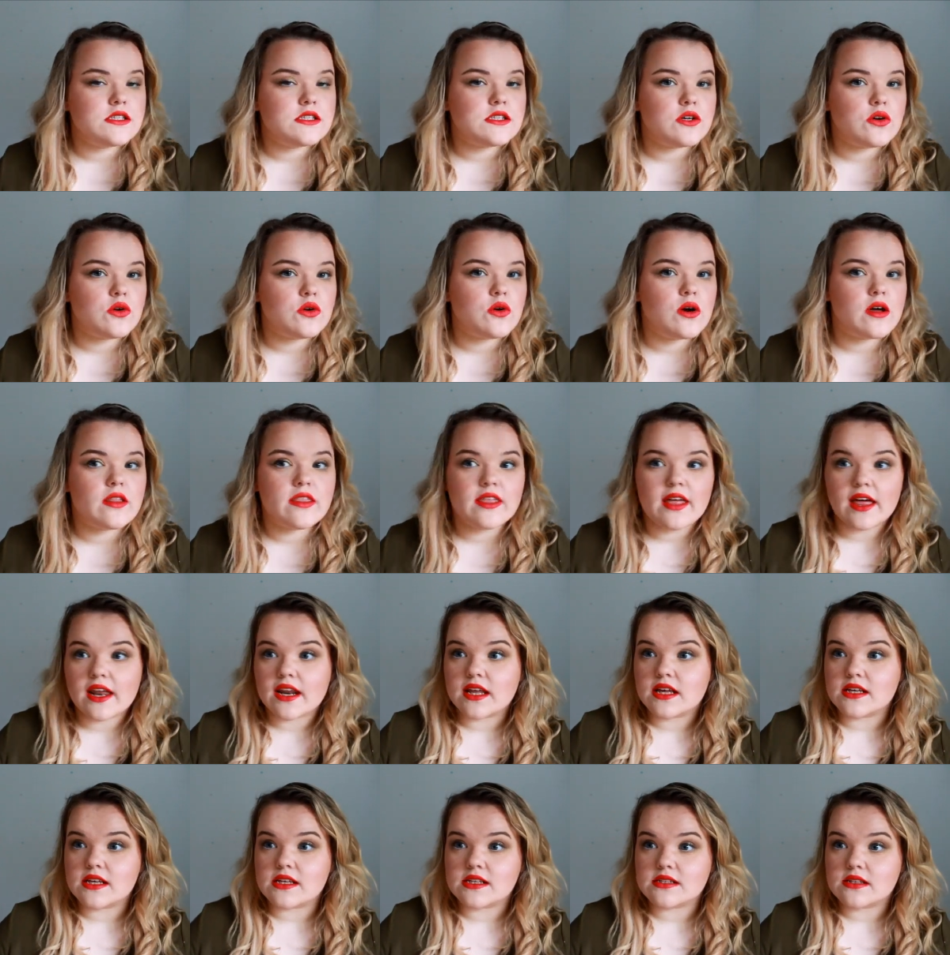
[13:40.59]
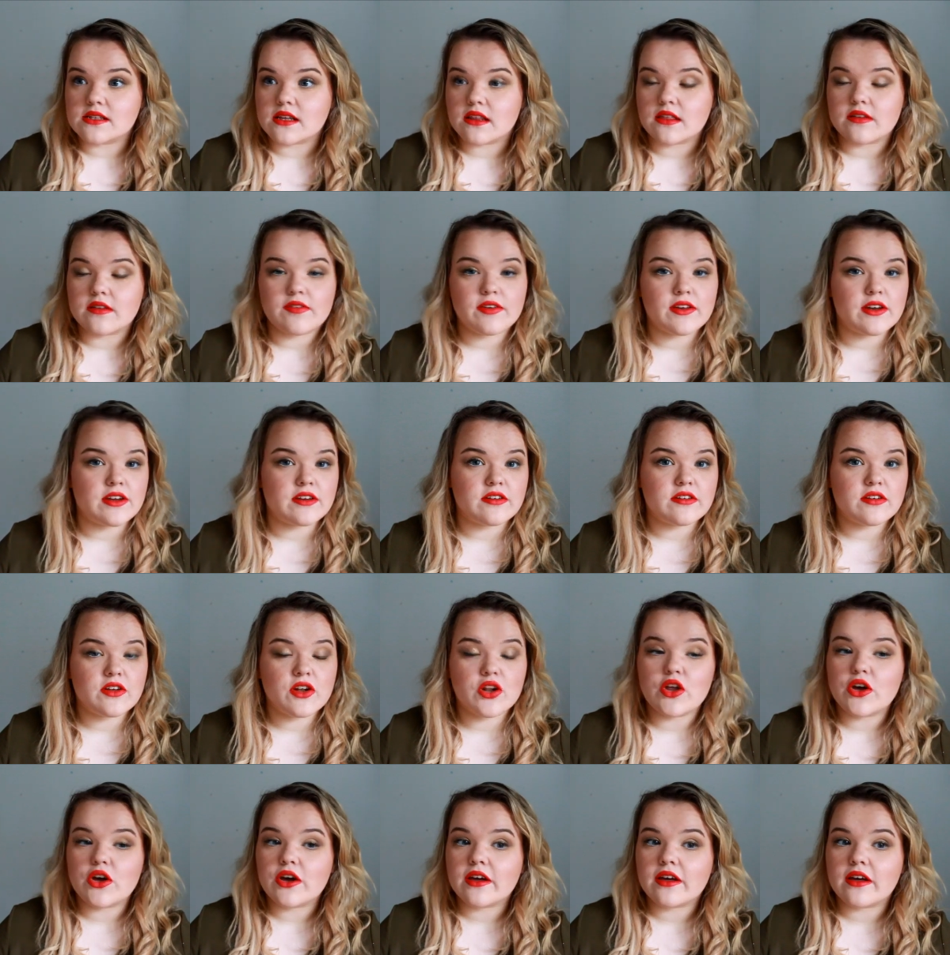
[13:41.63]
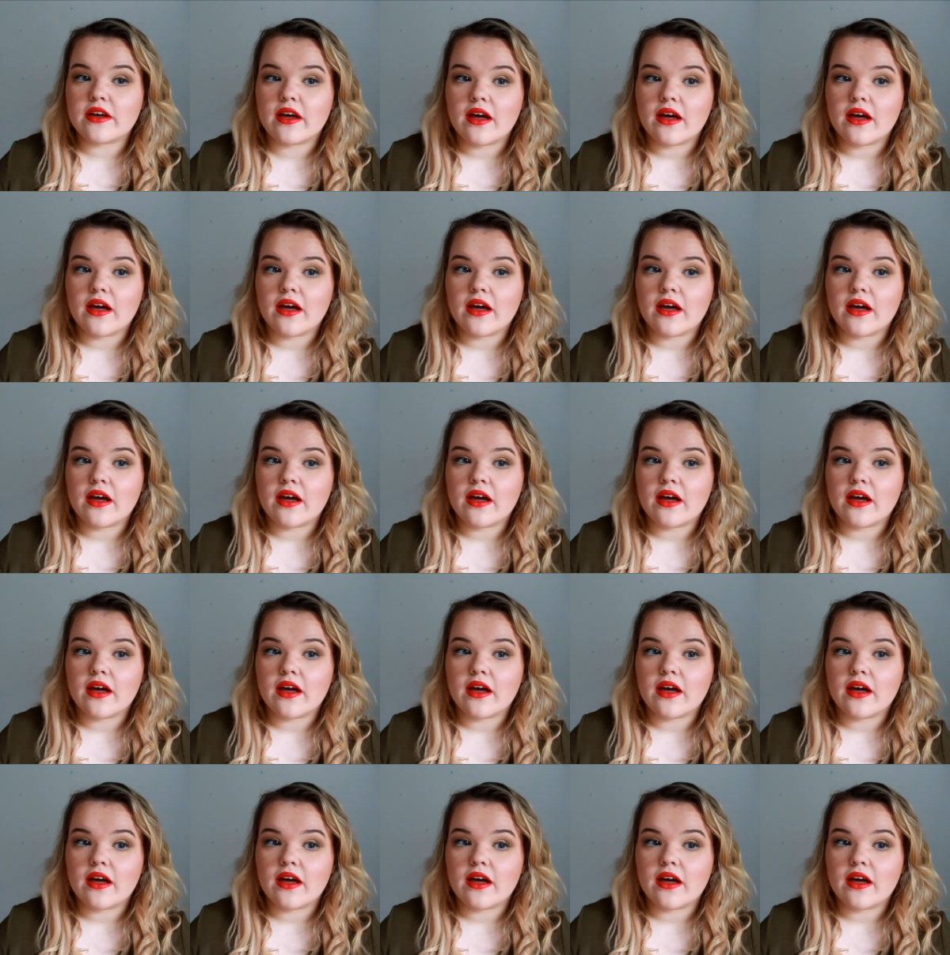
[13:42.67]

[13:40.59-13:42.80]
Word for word: So that is the finished look.